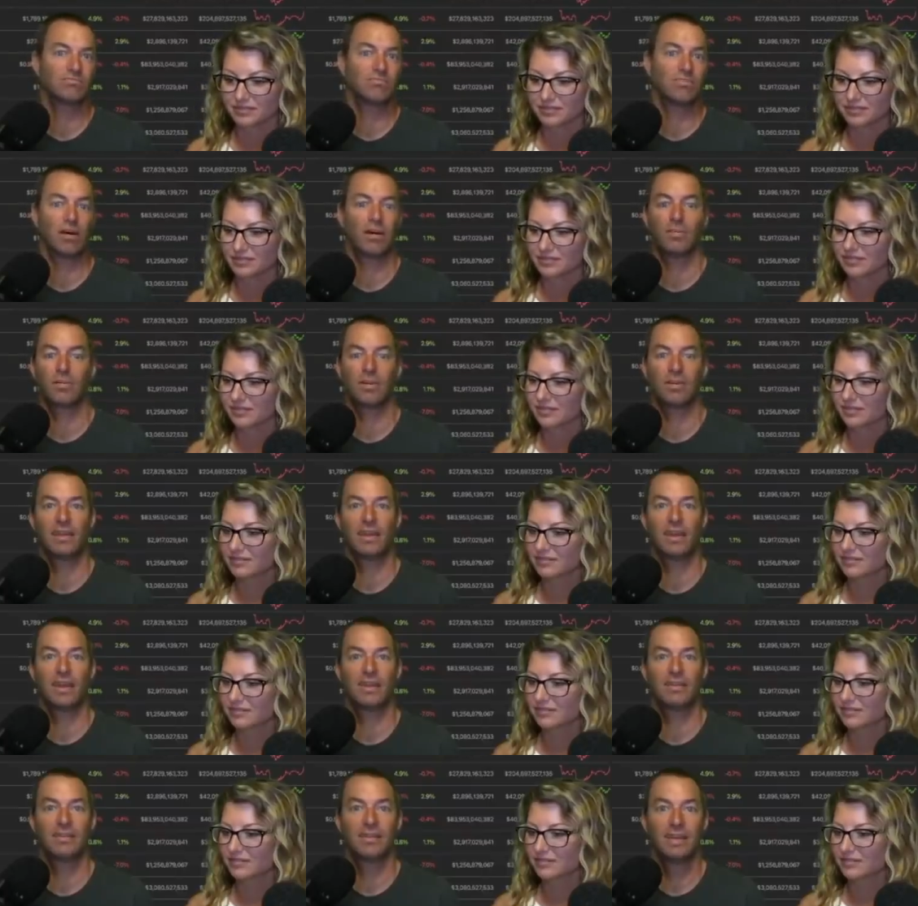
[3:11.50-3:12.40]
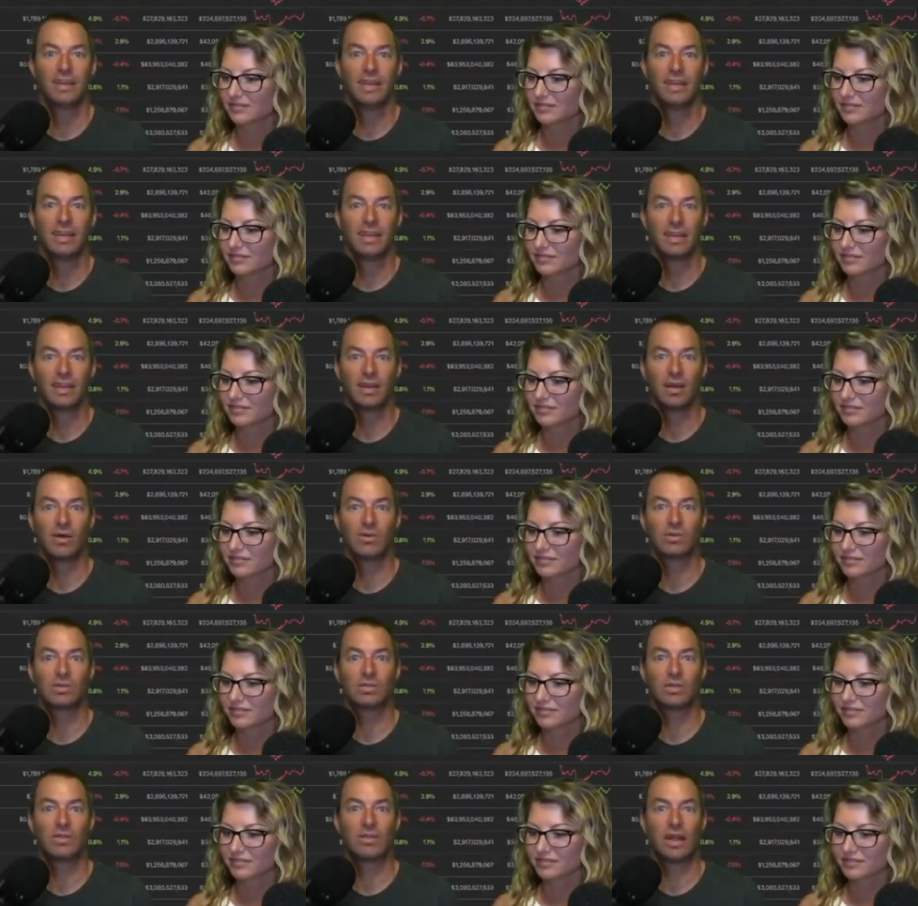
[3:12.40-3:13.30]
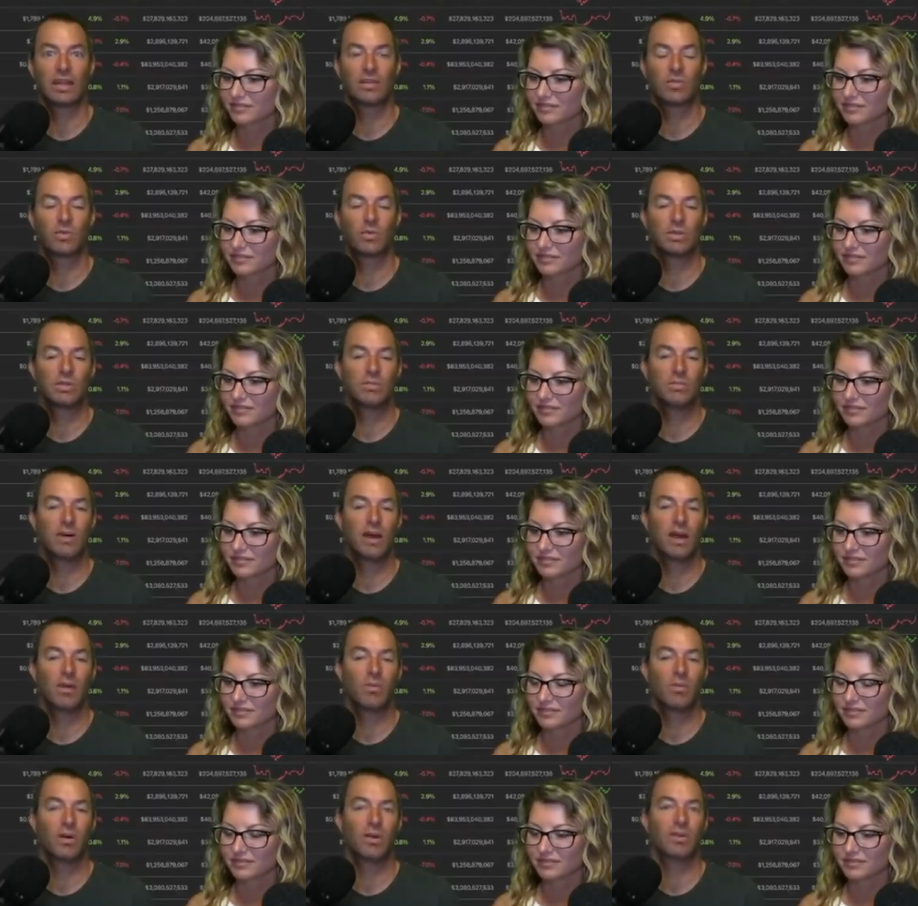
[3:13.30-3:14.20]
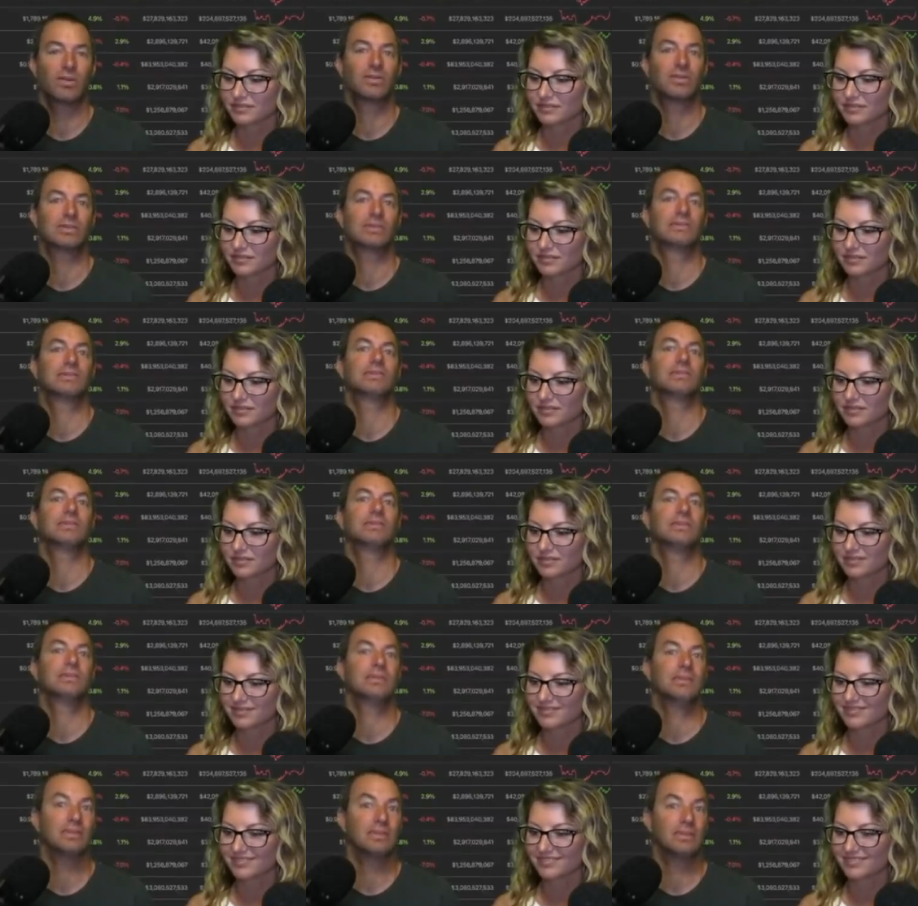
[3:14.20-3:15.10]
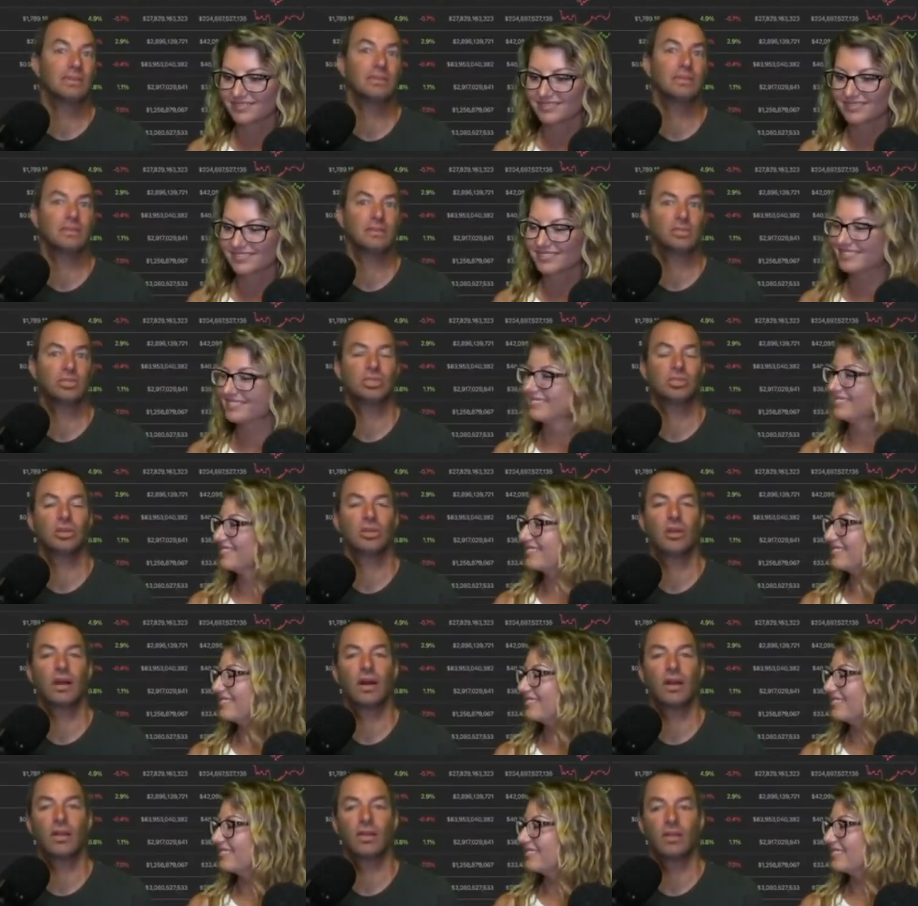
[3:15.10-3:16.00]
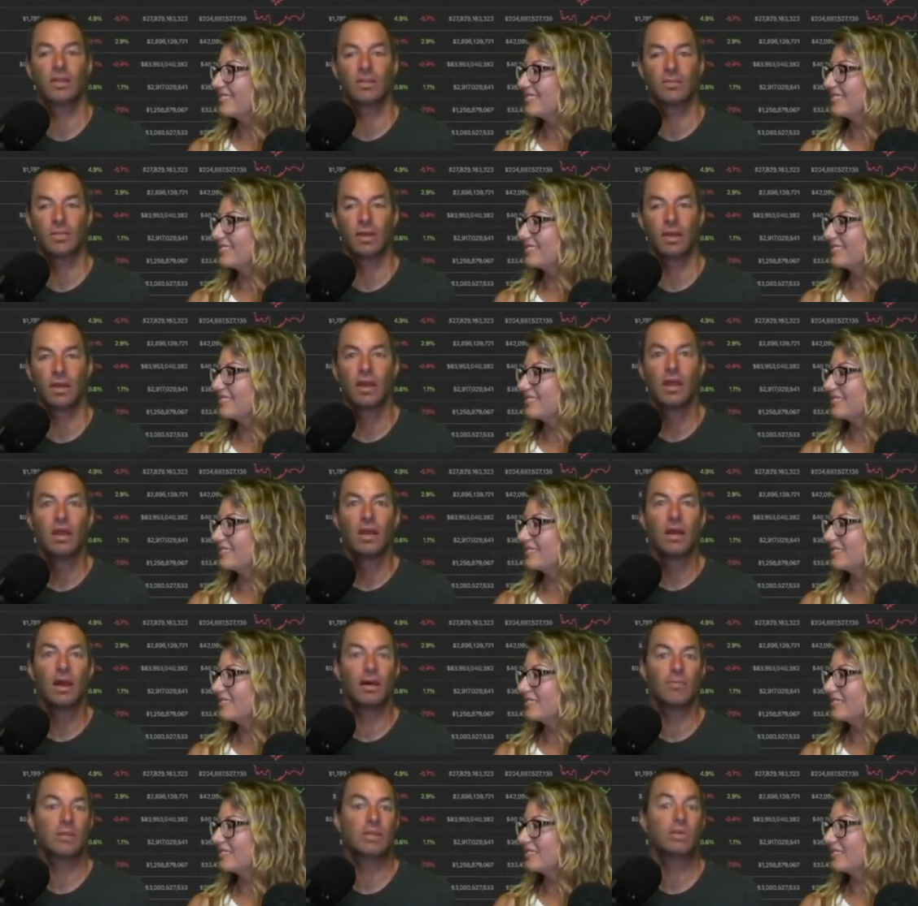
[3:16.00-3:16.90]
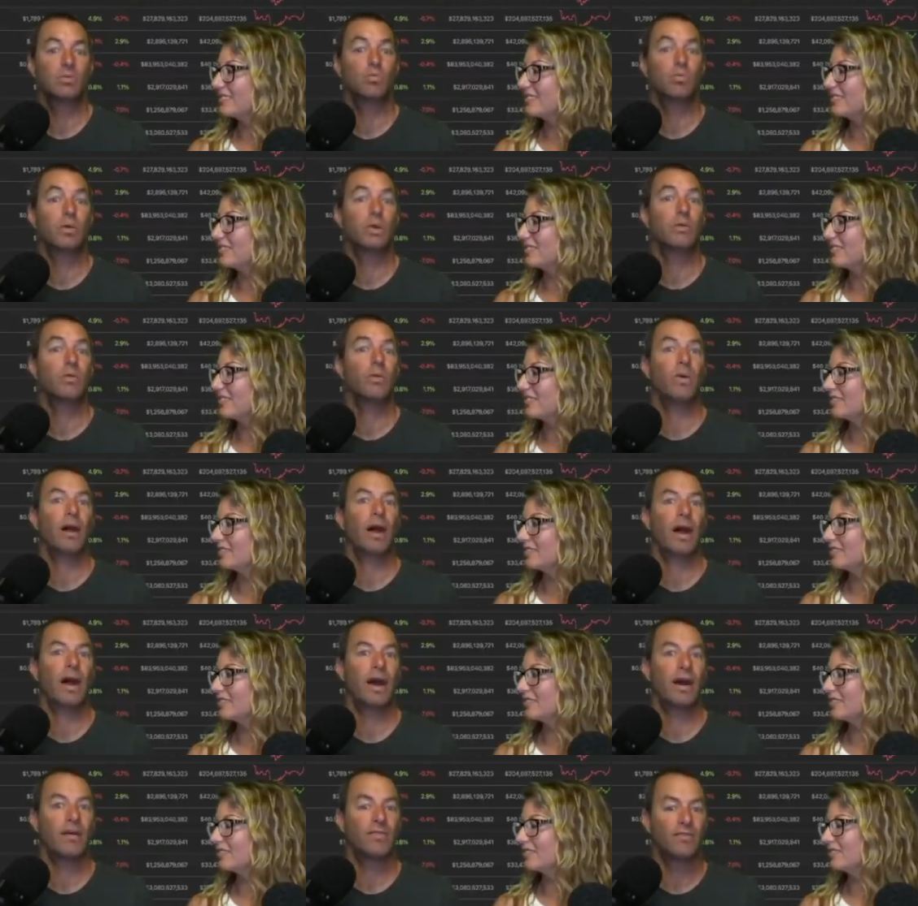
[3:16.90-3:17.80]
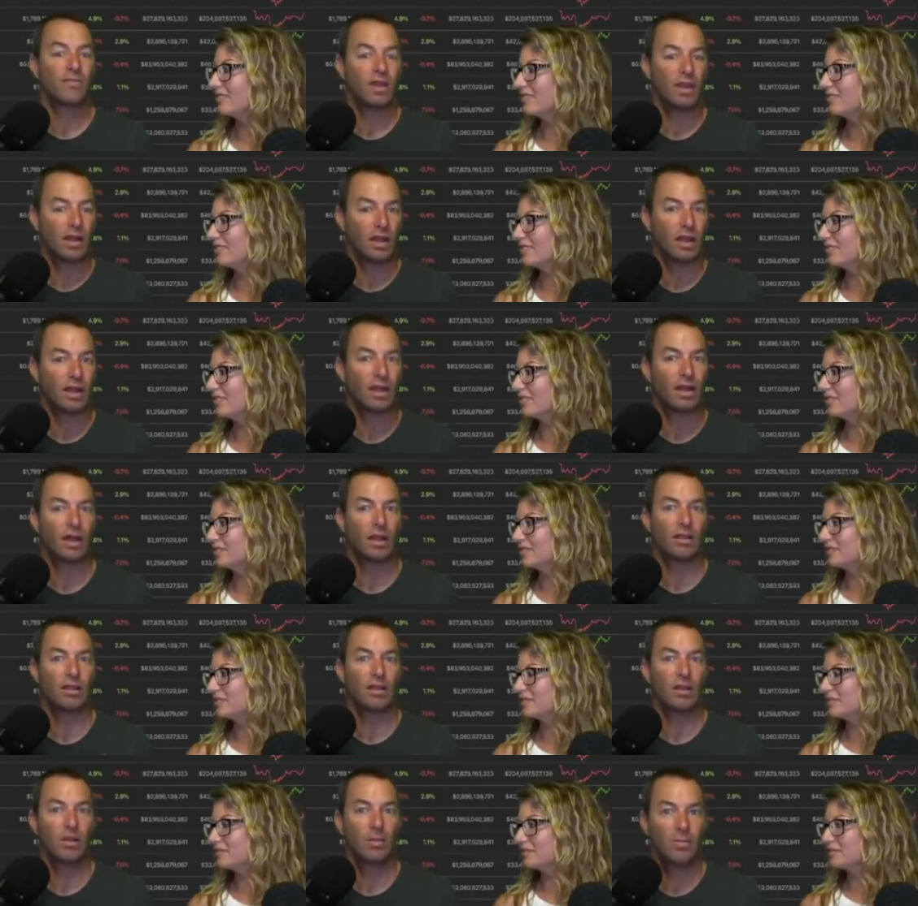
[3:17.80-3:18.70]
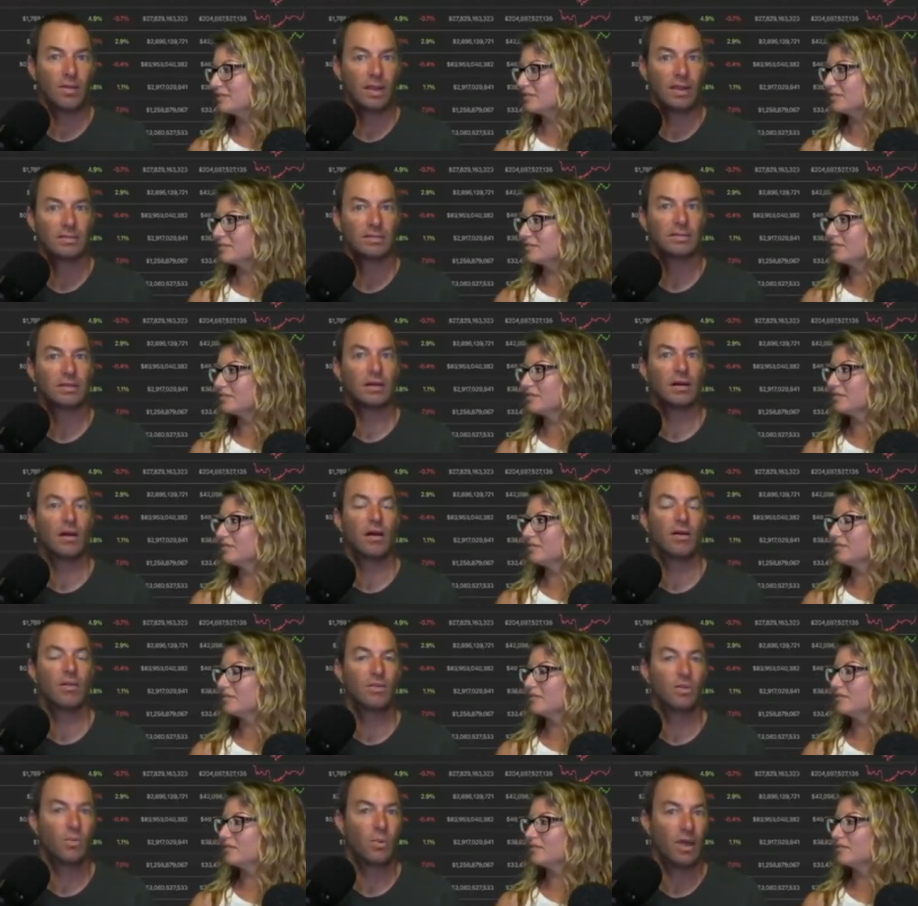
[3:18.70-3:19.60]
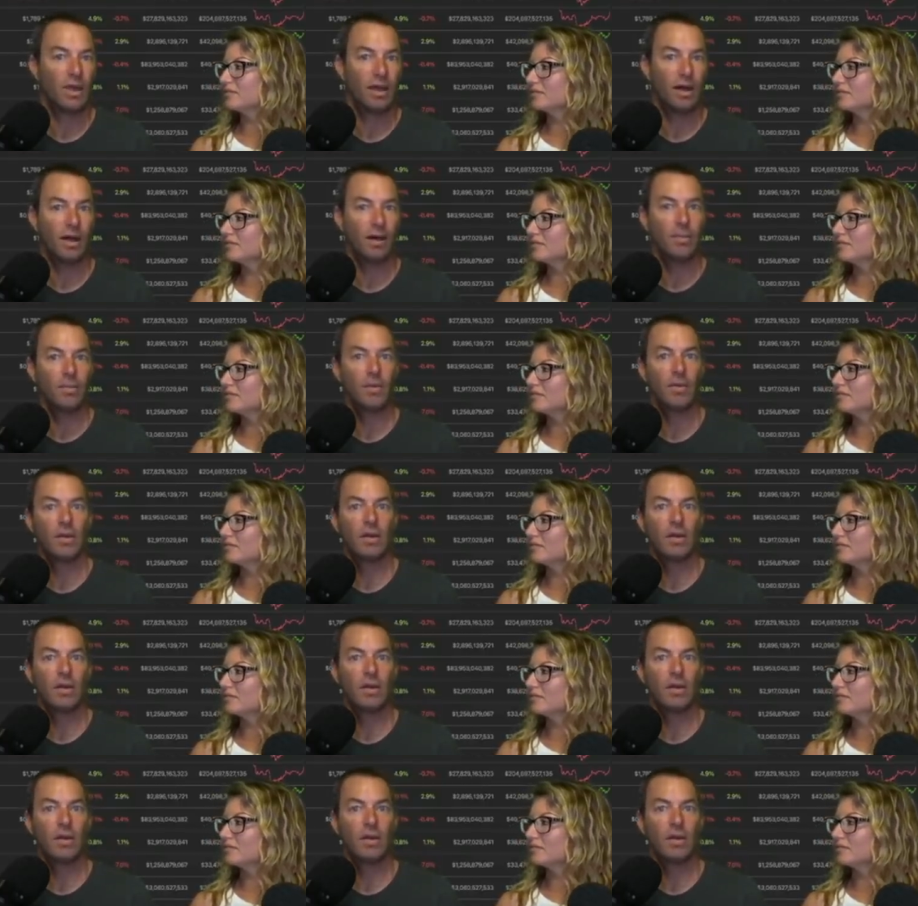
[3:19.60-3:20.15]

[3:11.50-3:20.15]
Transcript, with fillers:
Speaker 1: popping dead. You know, so that's when you might want to just, just eh, chill out a little bit. I mean, we will have it a little bit on the way up